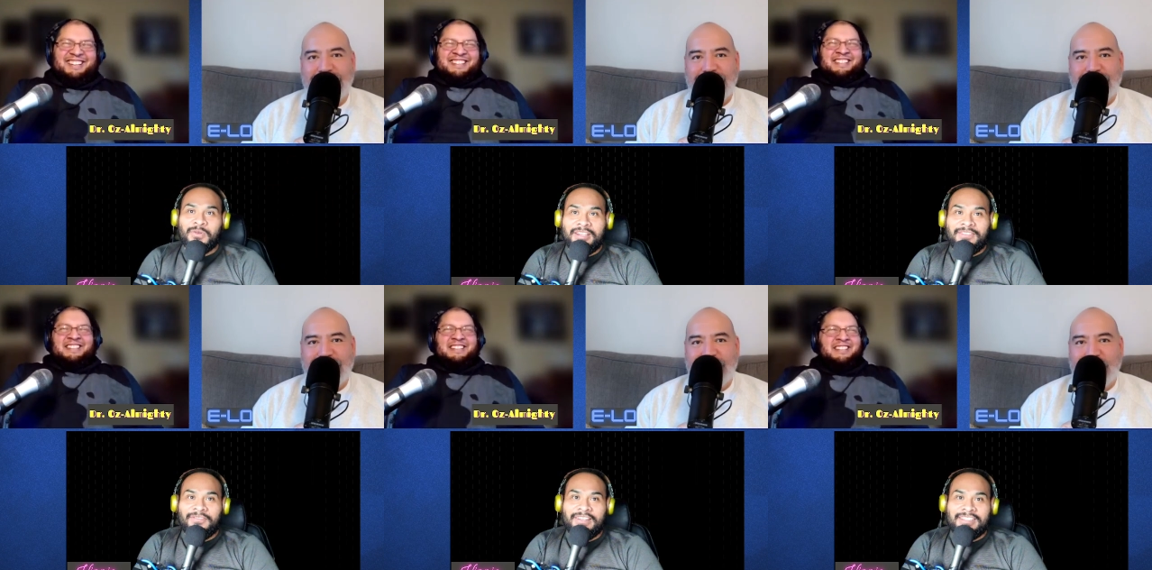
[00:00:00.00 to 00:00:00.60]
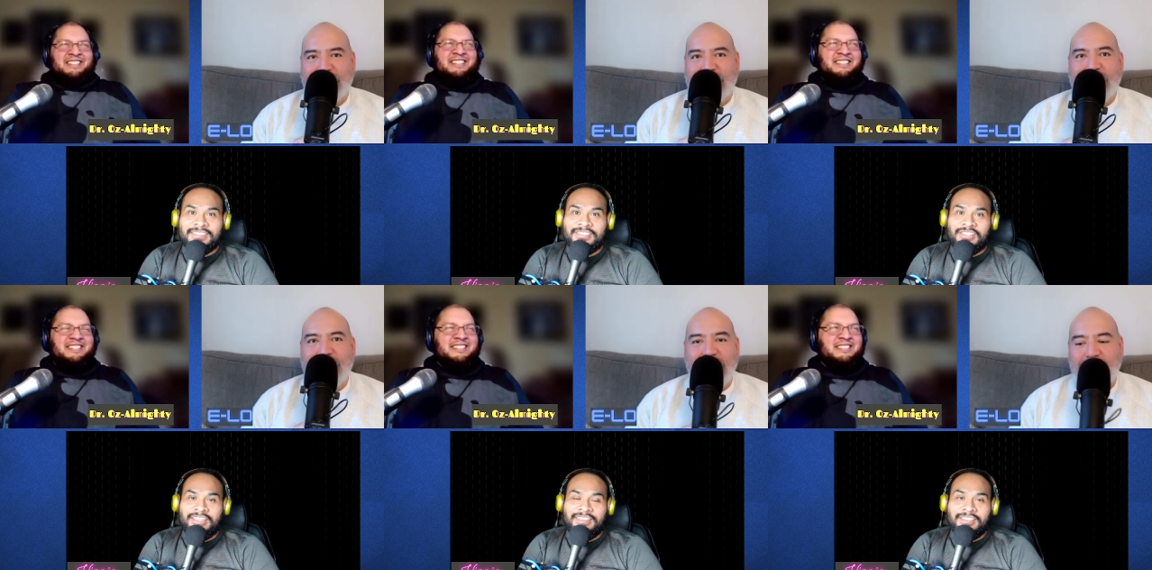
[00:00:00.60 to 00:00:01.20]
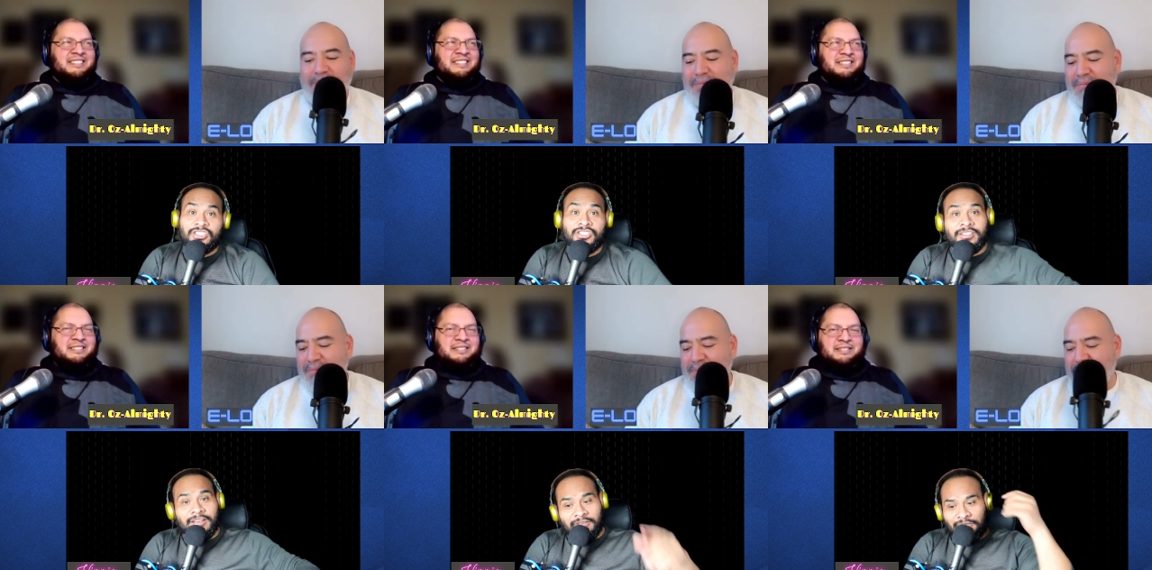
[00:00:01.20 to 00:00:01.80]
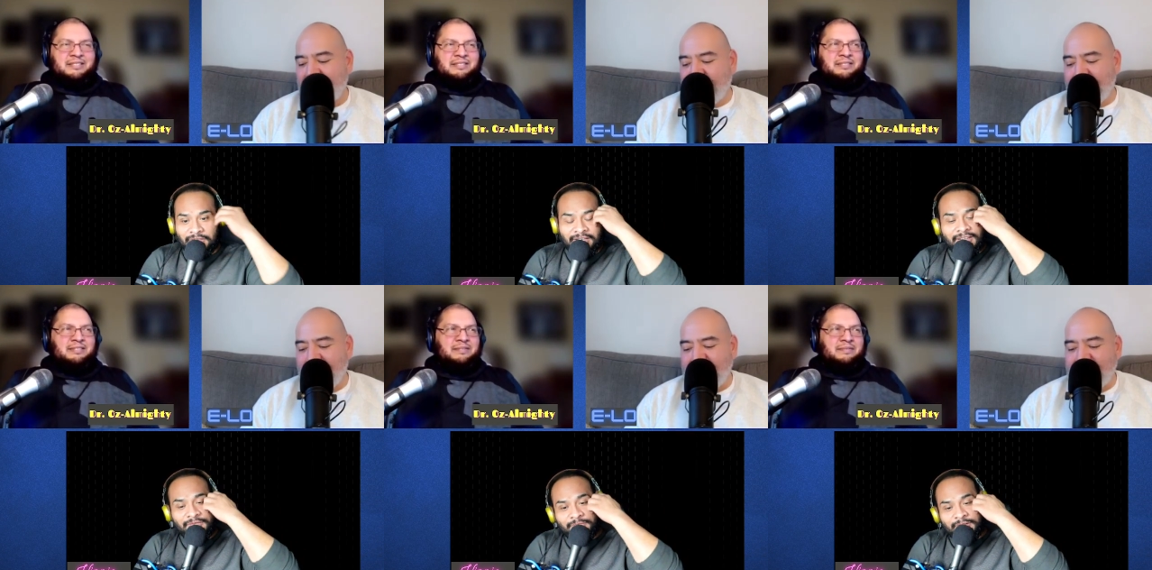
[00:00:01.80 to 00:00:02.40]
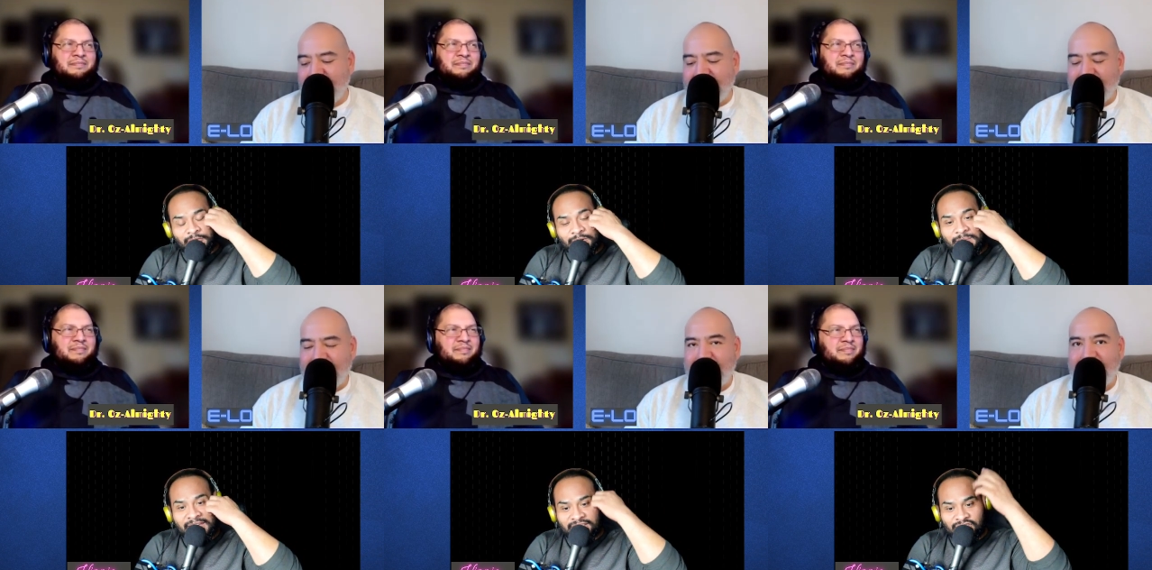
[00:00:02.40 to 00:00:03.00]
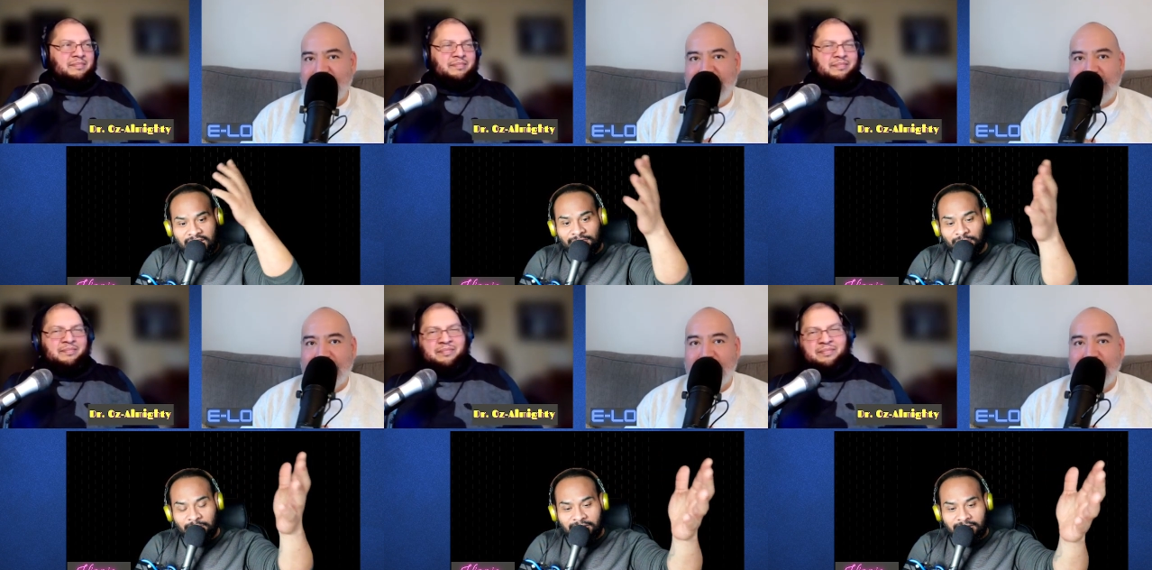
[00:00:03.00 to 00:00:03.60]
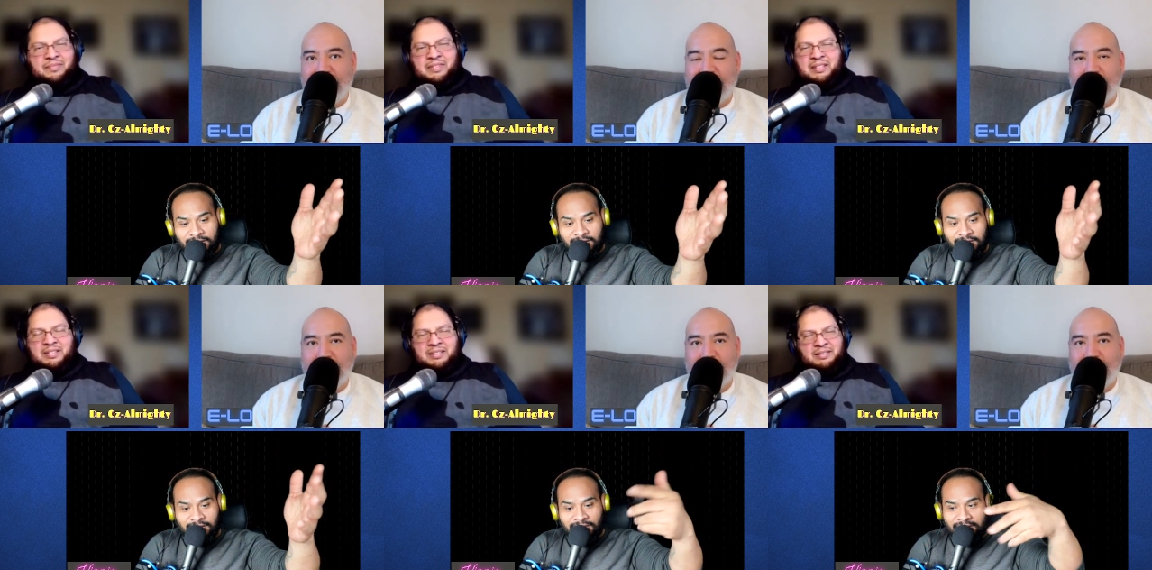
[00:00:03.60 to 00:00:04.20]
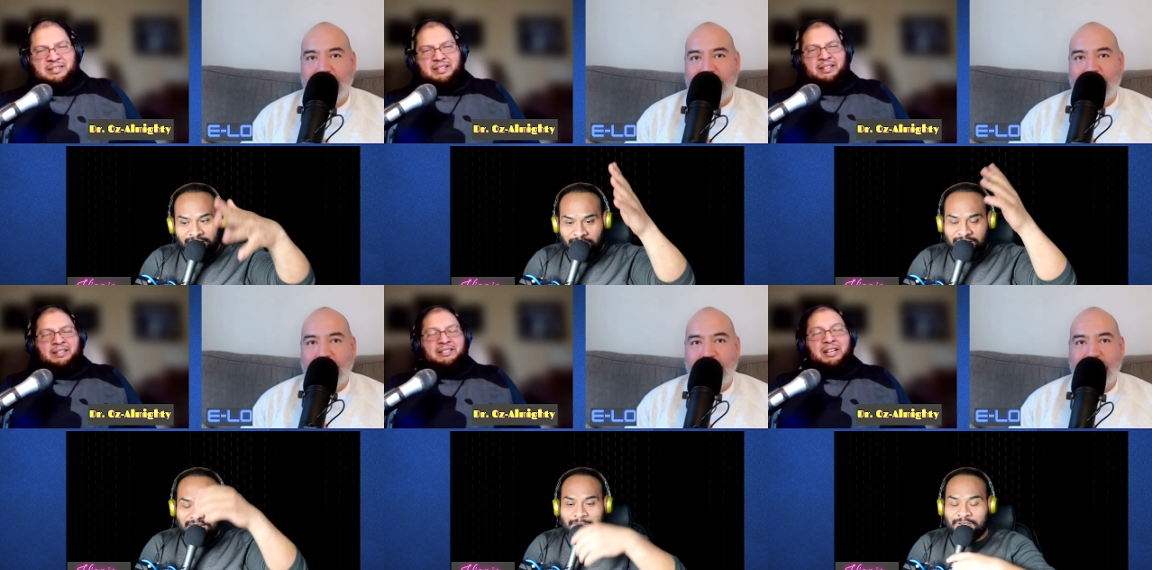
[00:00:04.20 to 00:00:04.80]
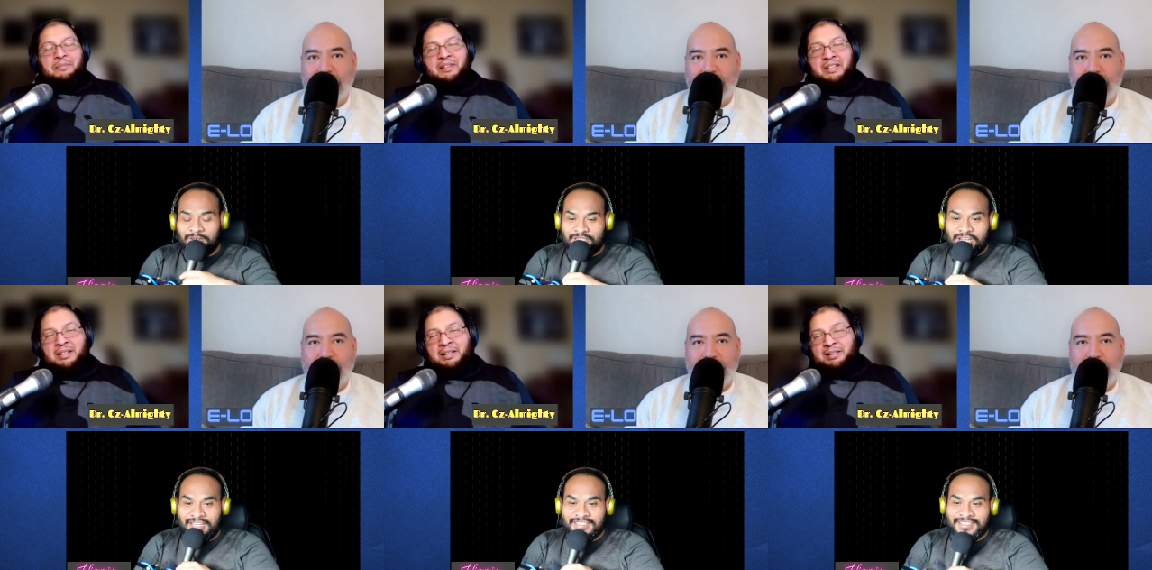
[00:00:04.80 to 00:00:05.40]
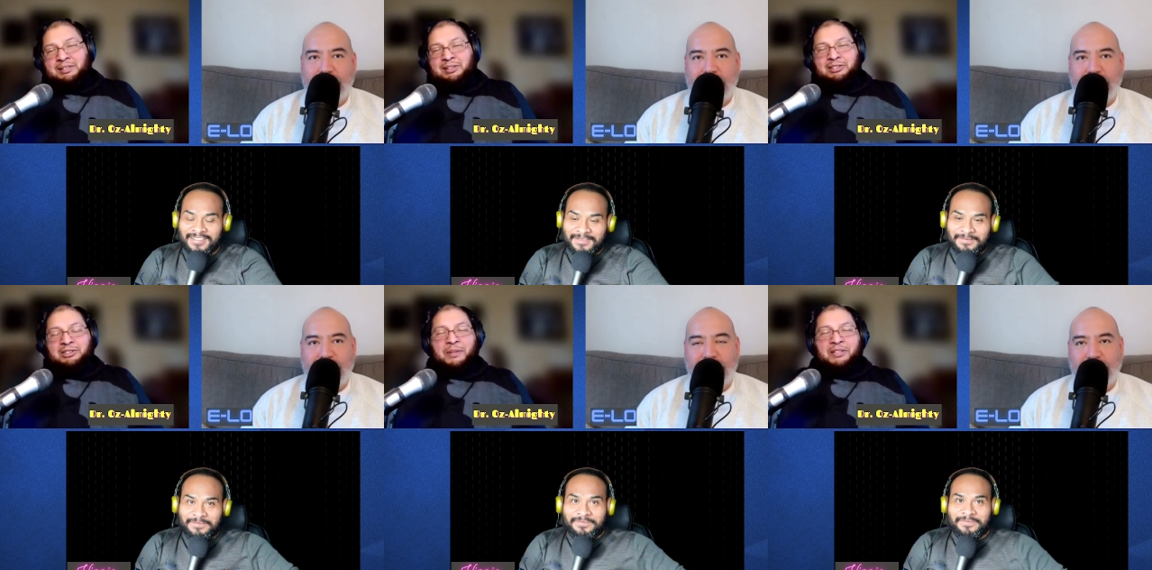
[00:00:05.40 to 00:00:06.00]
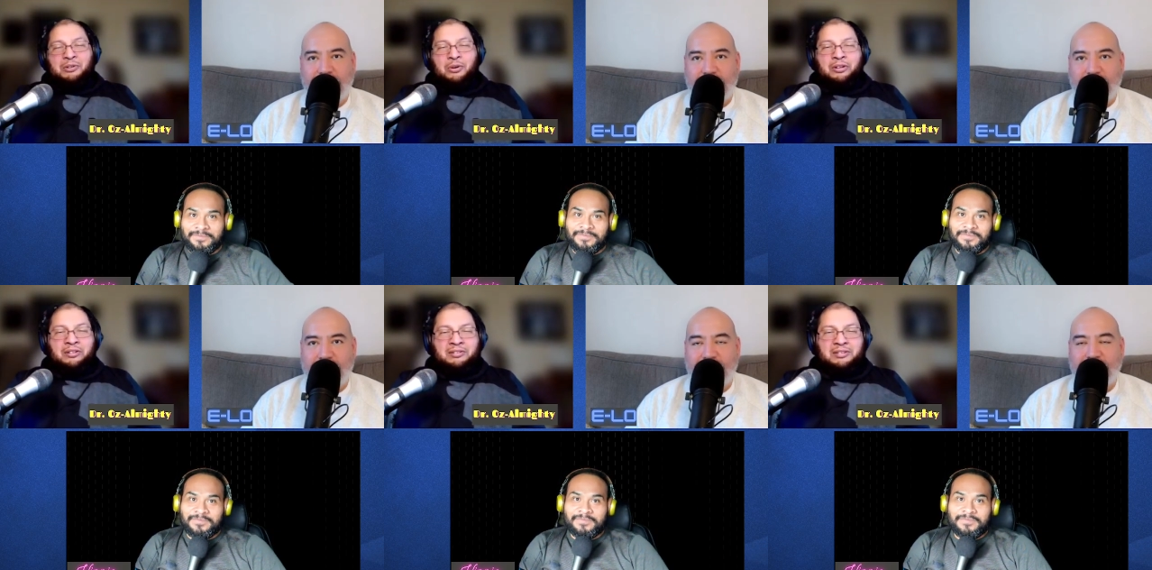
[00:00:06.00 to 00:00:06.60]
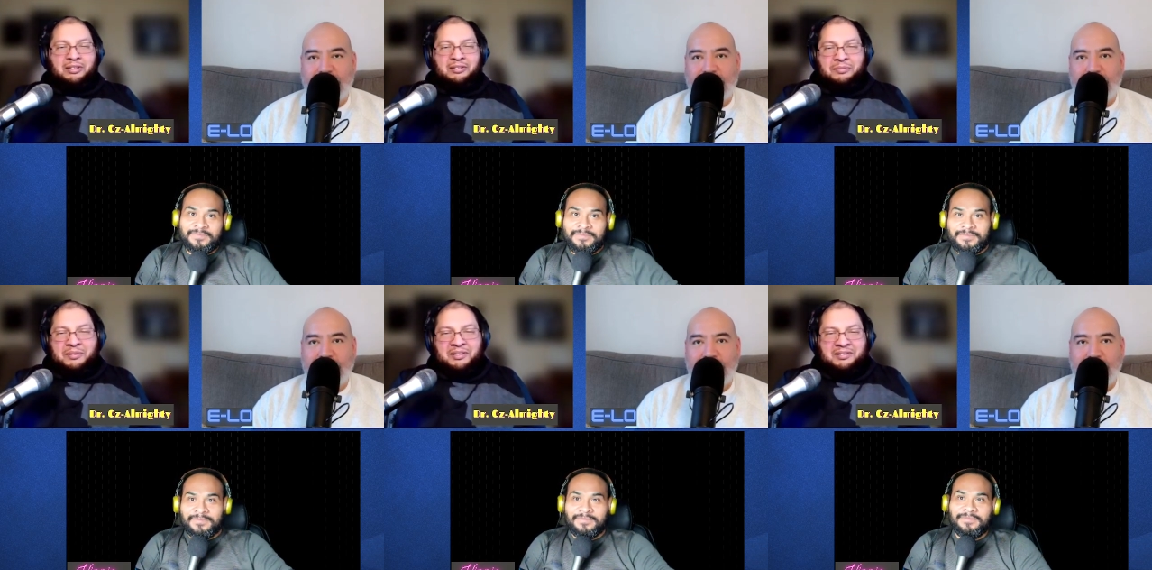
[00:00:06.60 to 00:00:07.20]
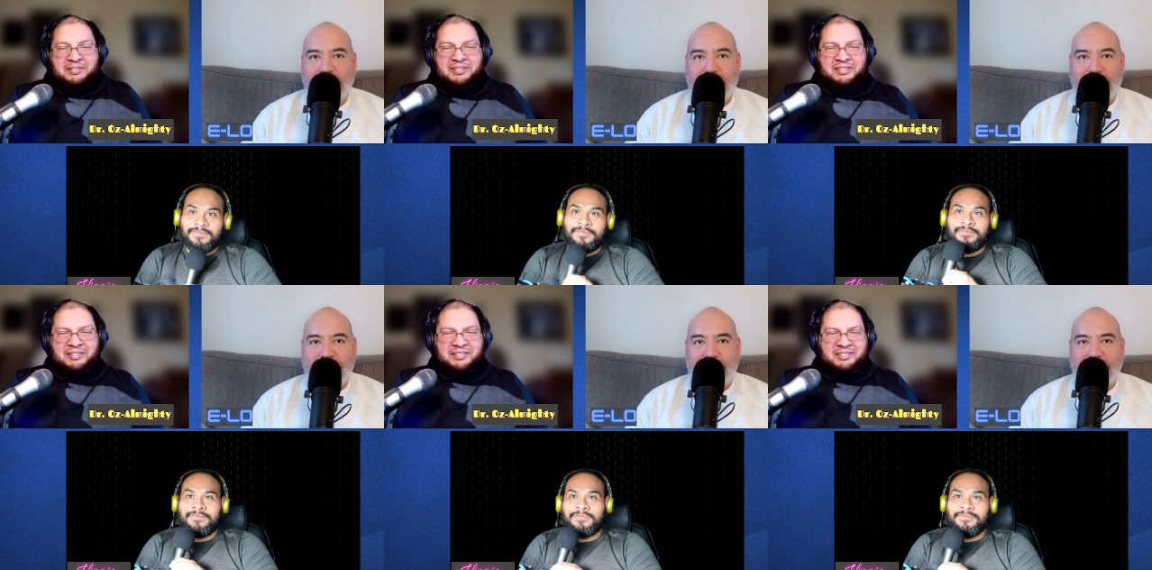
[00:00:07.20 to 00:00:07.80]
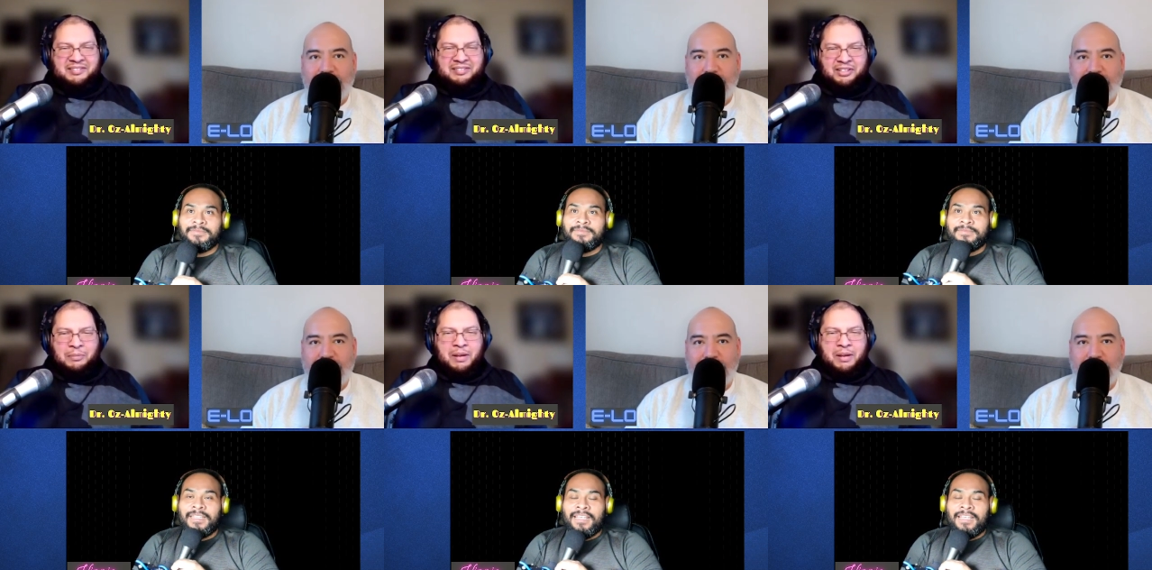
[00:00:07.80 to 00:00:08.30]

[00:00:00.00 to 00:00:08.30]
Speaker 1: one of the villains in, in the, the the the remake of Shaft with uh
Speaker 2: with Samuel L. Jackson. He's also Spectre Gordon. So I mean, in the